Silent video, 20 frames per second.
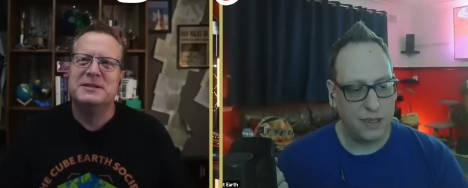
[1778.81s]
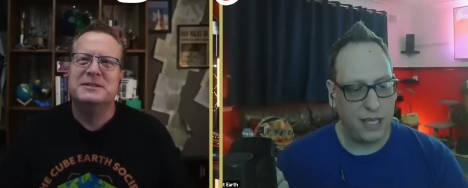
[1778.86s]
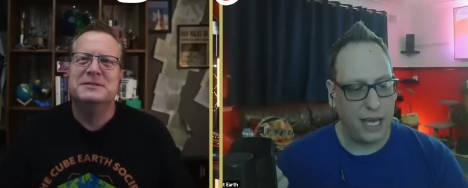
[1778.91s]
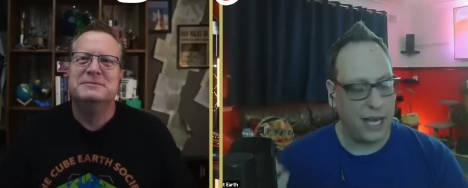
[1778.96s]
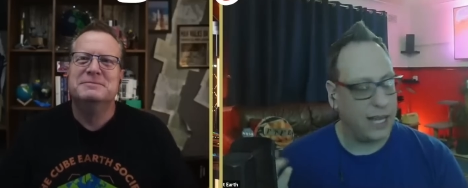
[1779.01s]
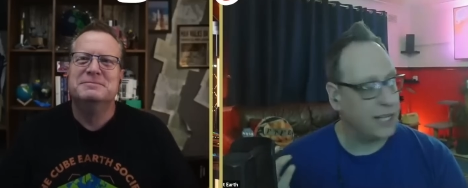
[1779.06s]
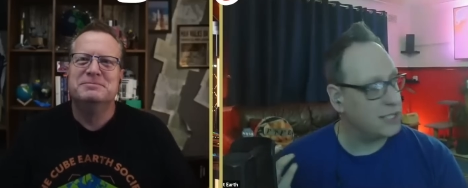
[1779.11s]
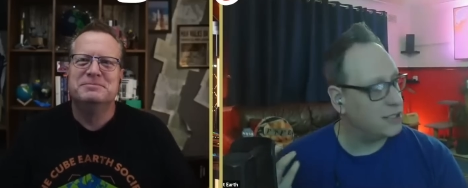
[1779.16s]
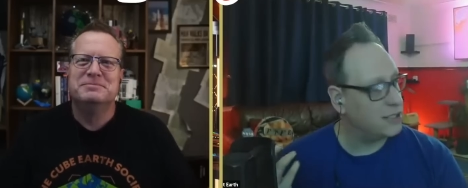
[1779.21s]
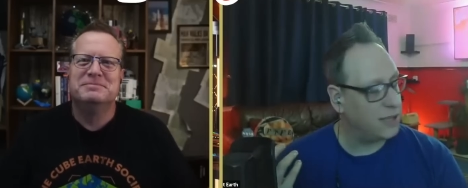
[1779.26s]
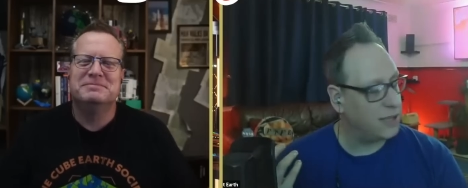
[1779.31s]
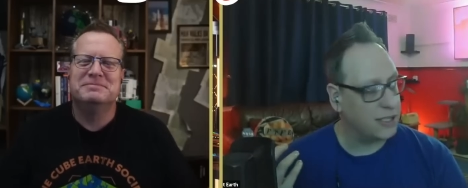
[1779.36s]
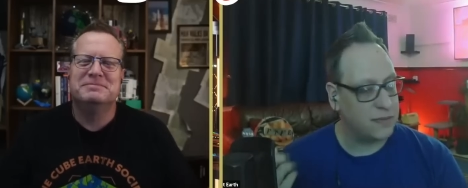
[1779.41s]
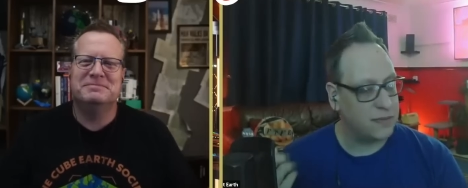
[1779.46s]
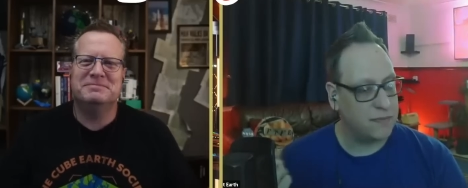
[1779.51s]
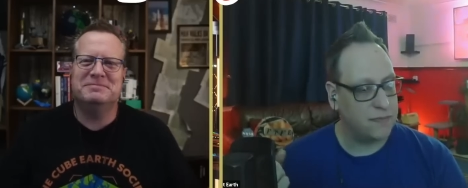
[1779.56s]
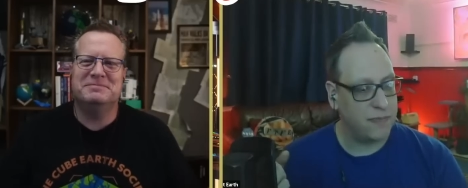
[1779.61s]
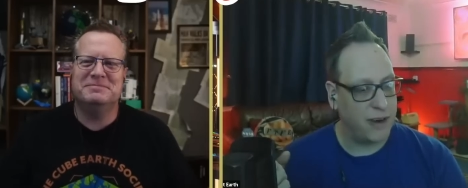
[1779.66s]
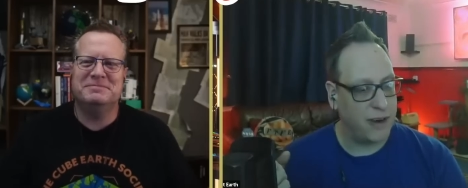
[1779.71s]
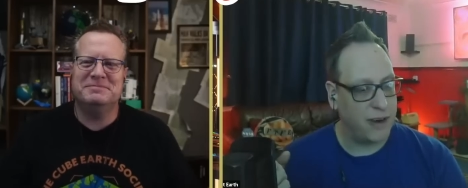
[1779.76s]
Speaker 1: Yeah, that's
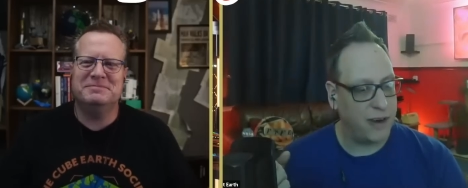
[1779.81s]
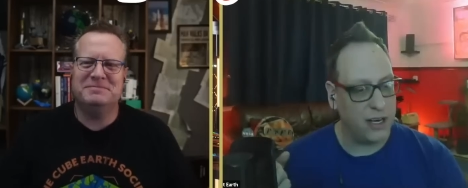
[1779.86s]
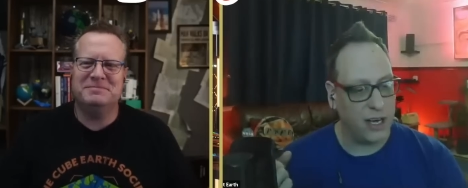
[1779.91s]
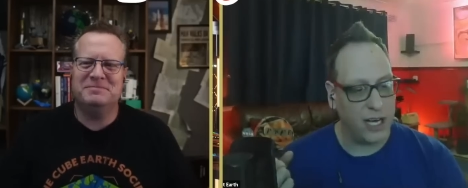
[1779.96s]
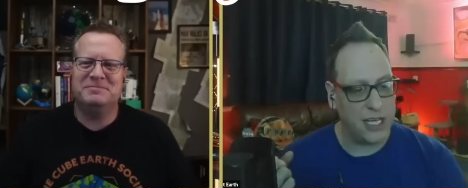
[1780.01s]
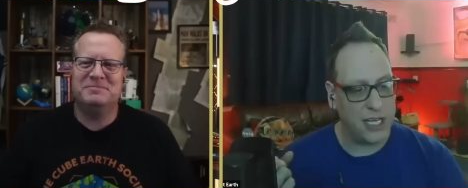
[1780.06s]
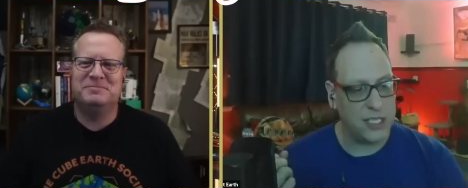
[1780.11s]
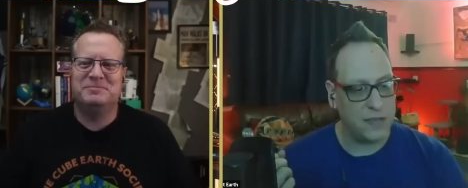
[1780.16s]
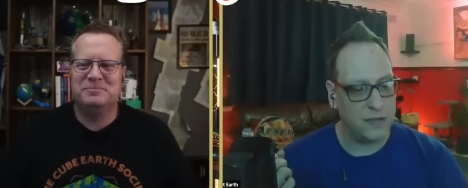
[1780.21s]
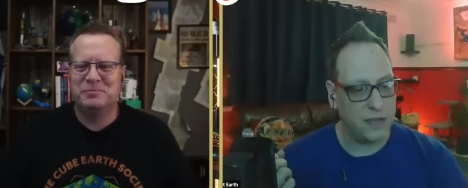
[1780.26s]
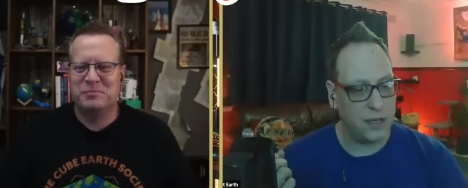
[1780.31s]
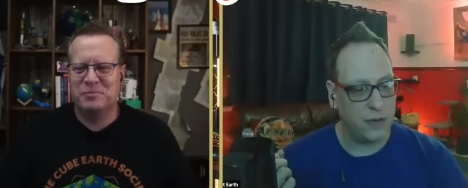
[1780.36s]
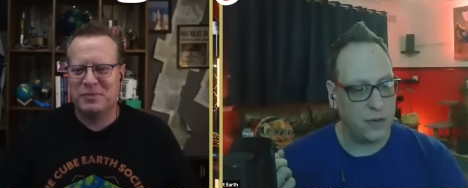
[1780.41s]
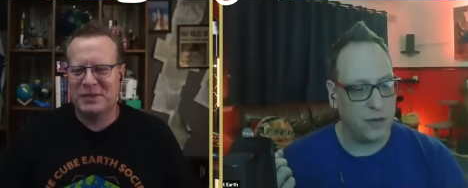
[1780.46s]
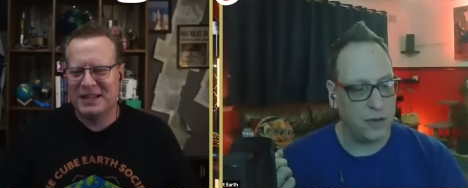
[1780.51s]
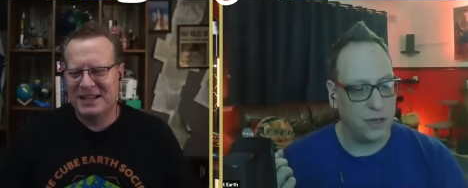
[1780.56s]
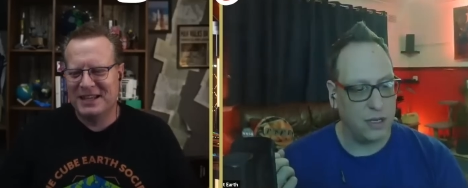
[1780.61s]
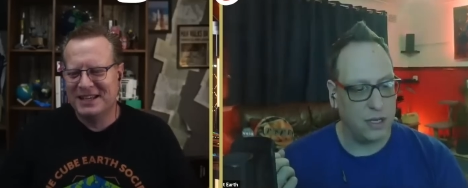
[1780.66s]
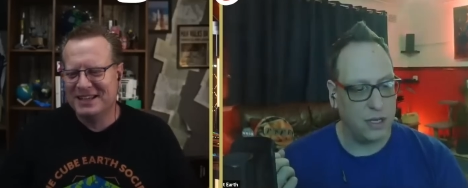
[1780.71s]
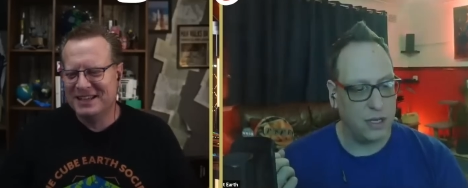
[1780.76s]
that's very nice of
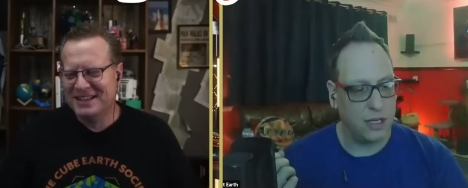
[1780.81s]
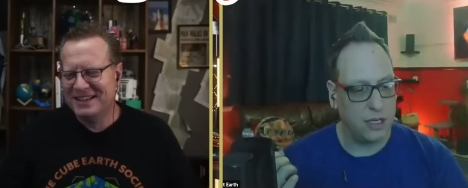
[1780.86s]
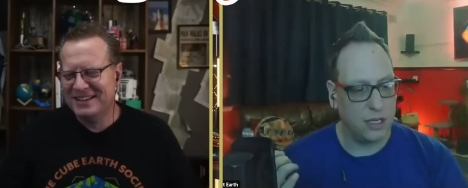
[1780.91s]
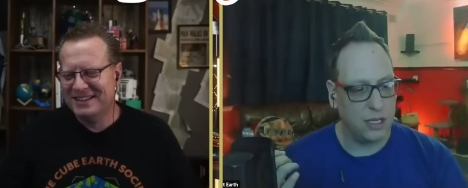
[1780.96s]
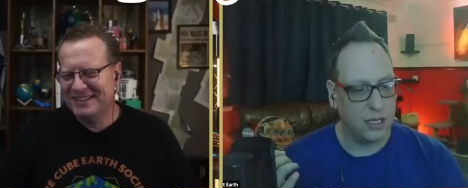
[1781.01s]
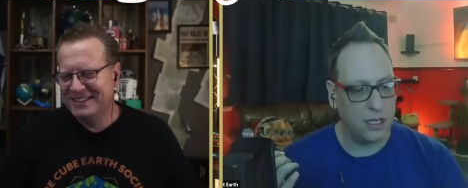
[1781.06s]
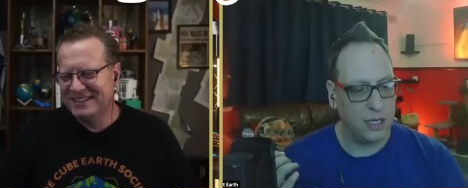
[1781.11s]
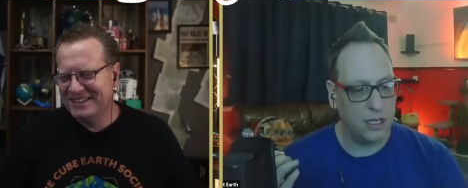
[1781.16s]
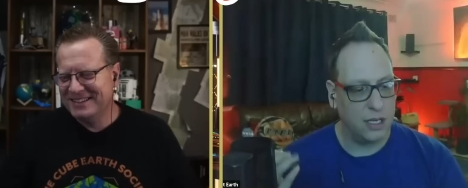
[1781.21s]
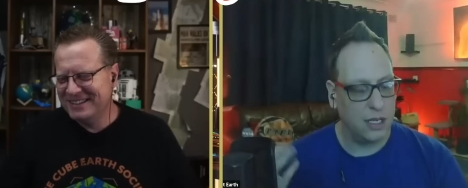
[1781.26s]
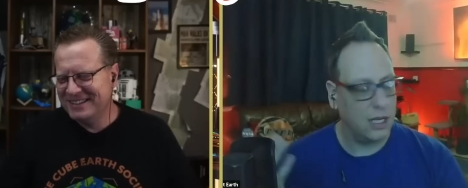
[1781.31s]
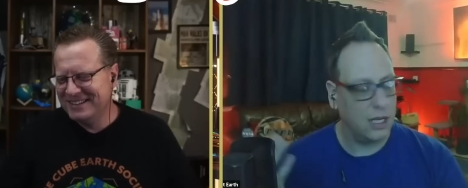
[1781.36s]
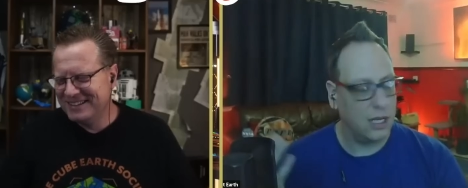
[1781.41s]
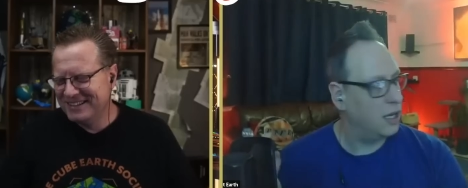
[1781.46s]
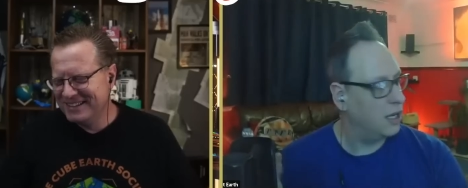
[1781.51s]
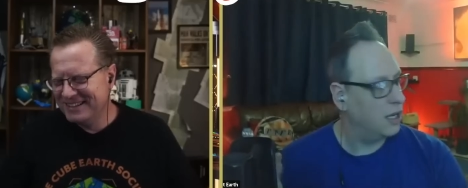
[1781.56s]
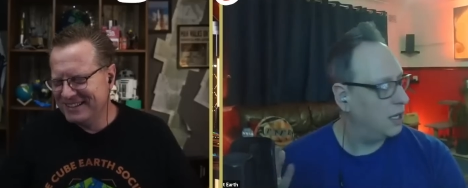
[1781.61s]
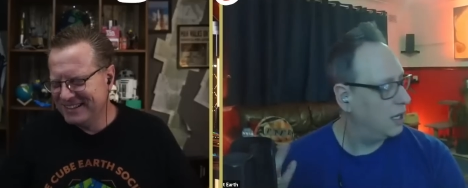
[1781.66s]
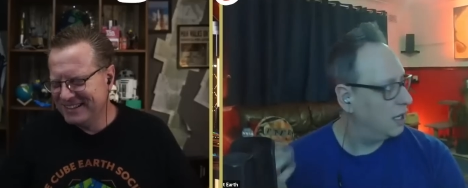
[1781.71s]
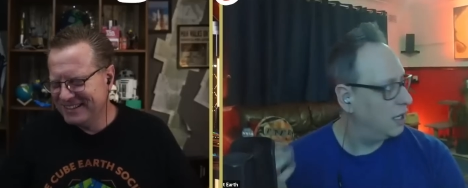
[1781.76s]
you. This morning,
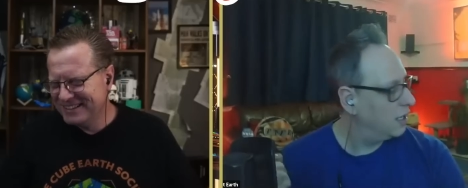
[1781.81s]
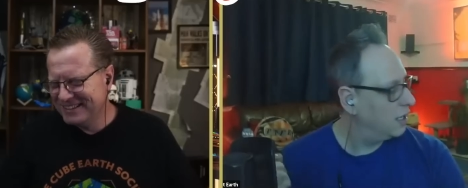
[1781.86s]
I